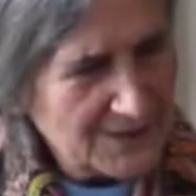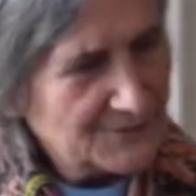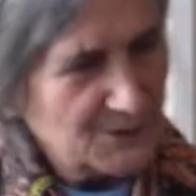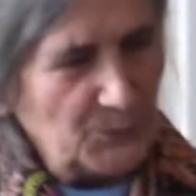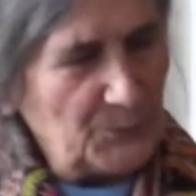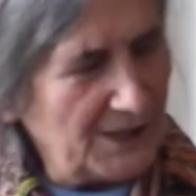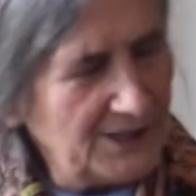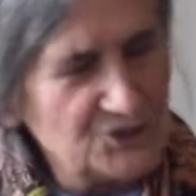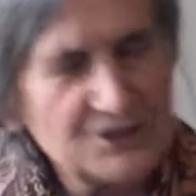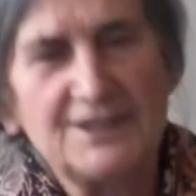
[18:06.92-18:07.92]
There are
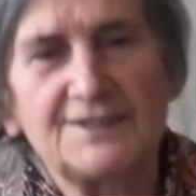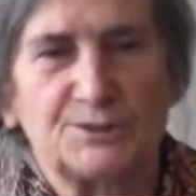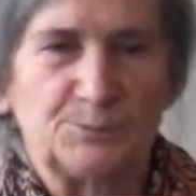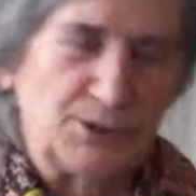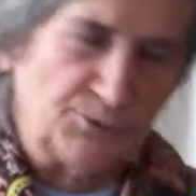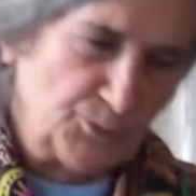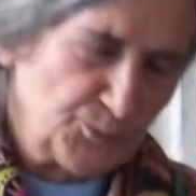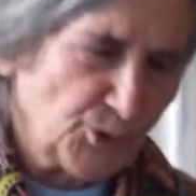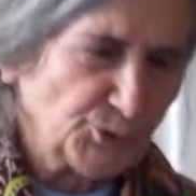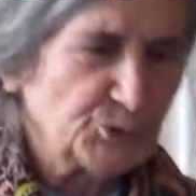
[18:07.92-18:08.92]
pages about the
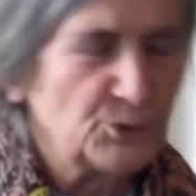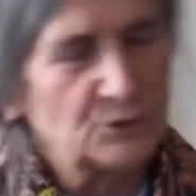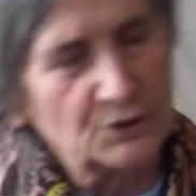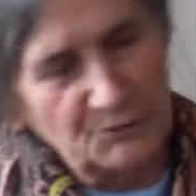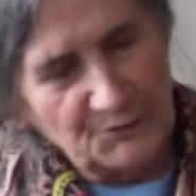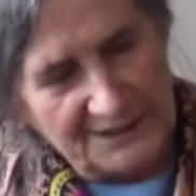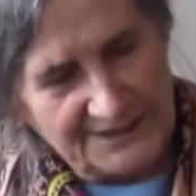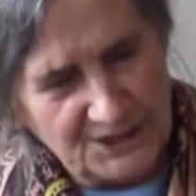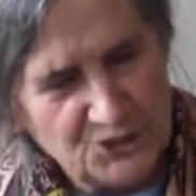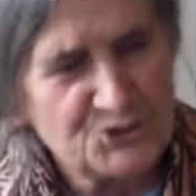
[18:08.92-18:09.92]
protocol,
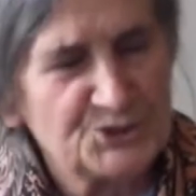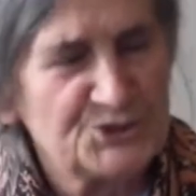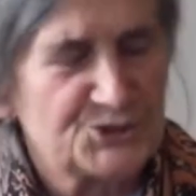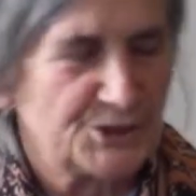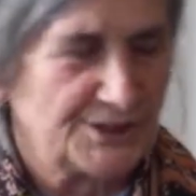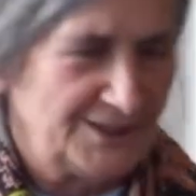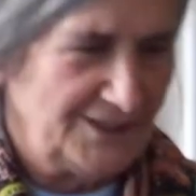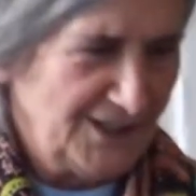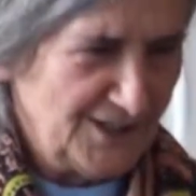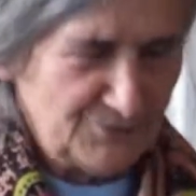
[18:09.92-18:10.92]
validation
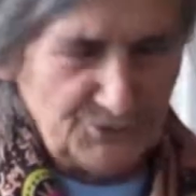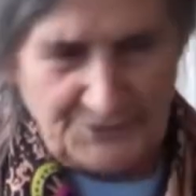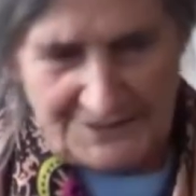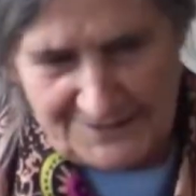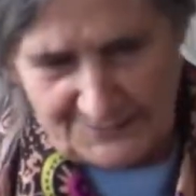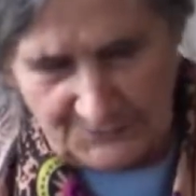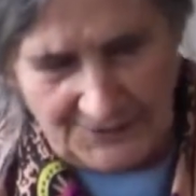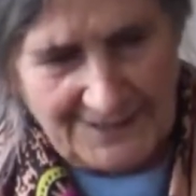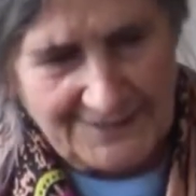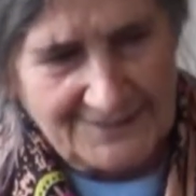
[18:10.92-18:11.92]
study, the this, the
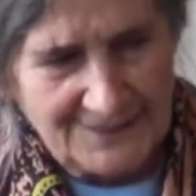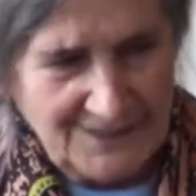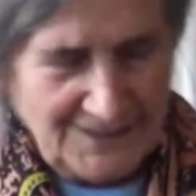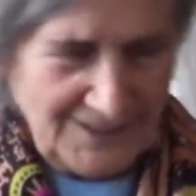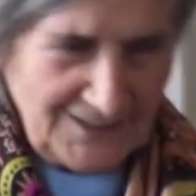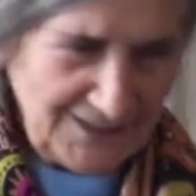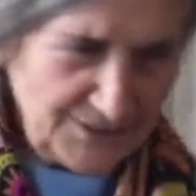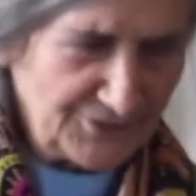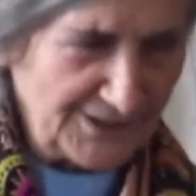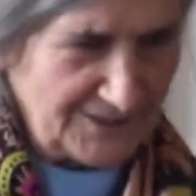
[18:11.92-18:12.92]
that,
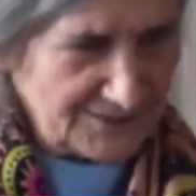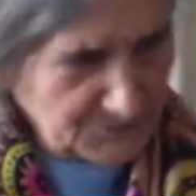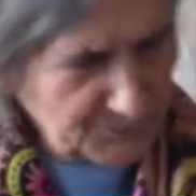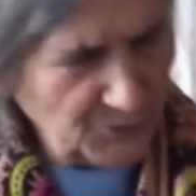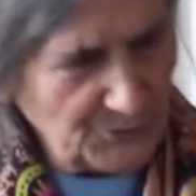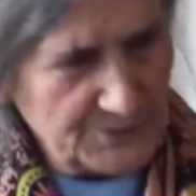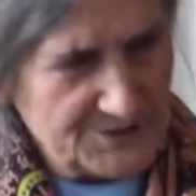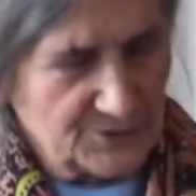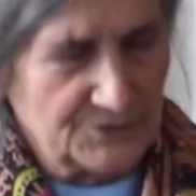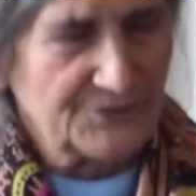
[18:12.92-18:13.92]
and then, for the
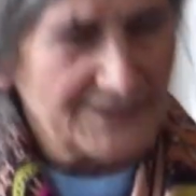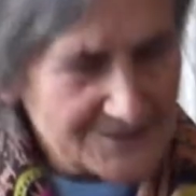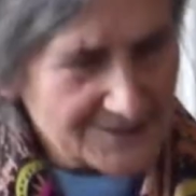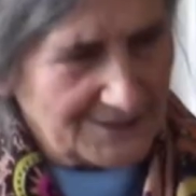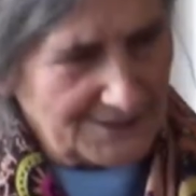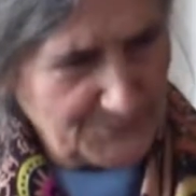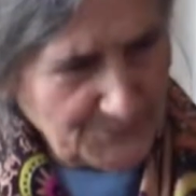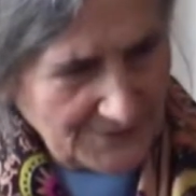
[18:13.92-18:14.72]
result, they say,